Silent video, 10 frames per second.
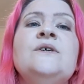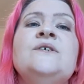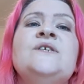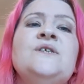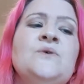
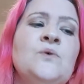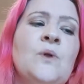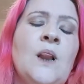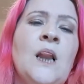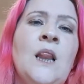
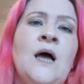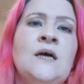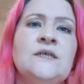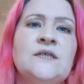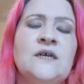So
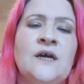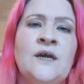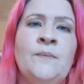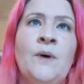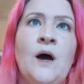last
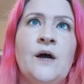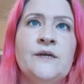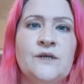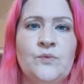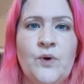time I
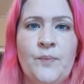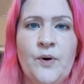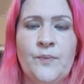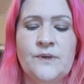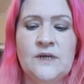did a whip
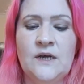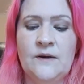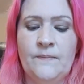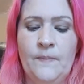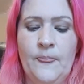update,
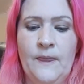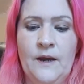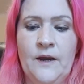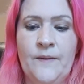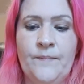
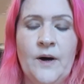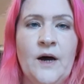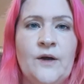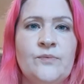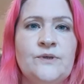
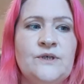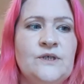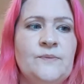I was just